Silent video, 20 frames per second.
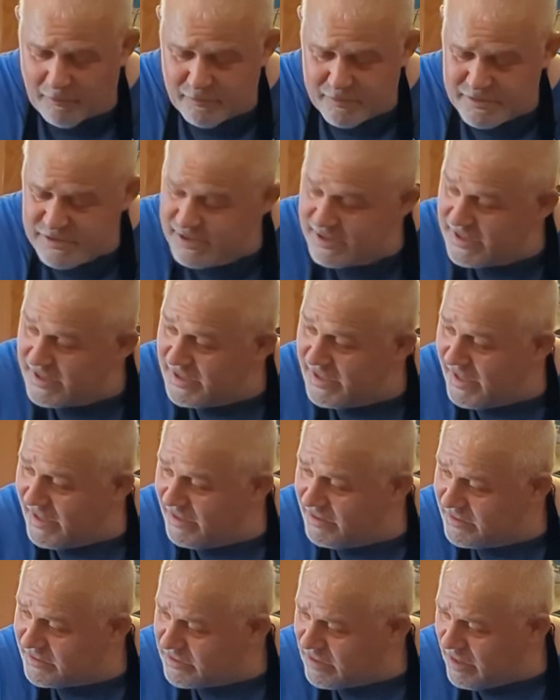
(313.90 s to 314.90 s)
it was leaking out
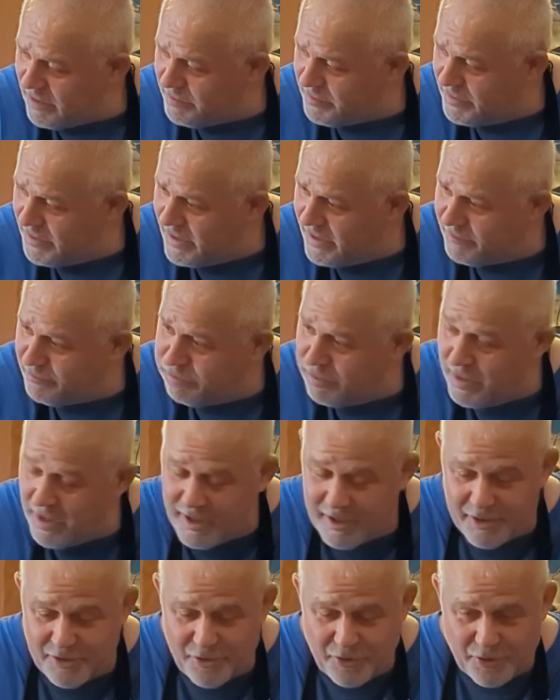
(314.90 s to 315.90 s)
of the top of that
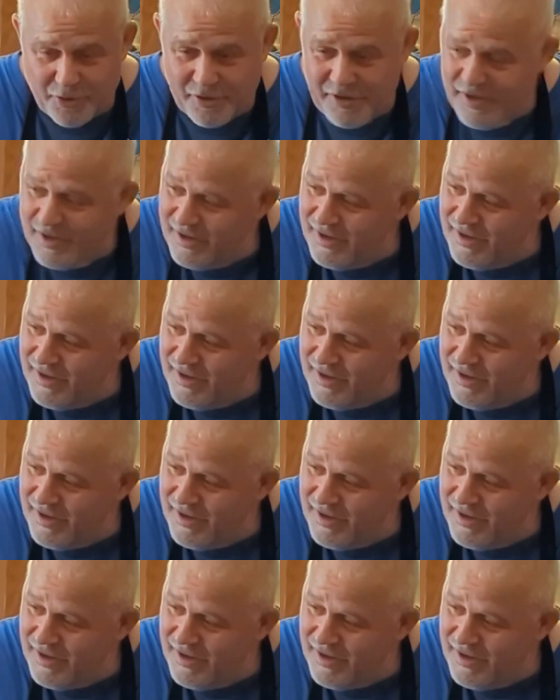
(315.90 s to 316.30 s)
blender,